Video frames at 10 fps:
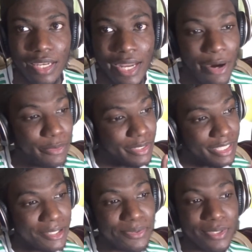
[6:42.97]
Now with
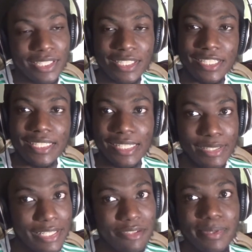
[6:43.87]
this one, this is a
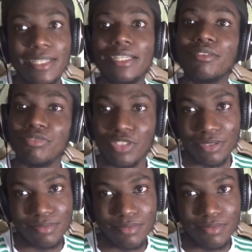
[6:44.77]
little bit different